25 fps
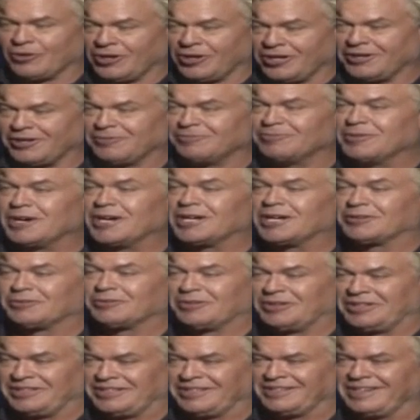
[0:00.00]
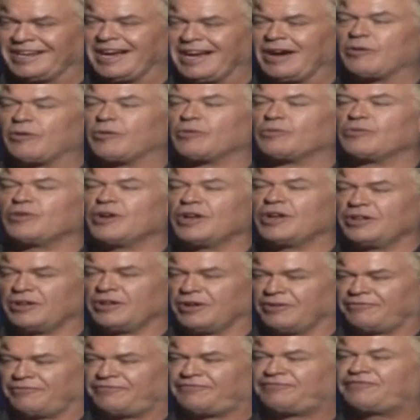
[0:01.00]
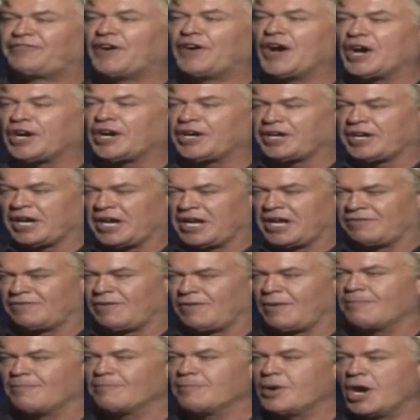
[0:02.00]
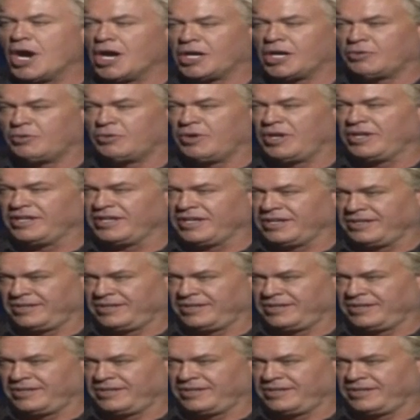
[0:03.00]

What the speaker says: amok with you. I will run the fuck out of amok with you.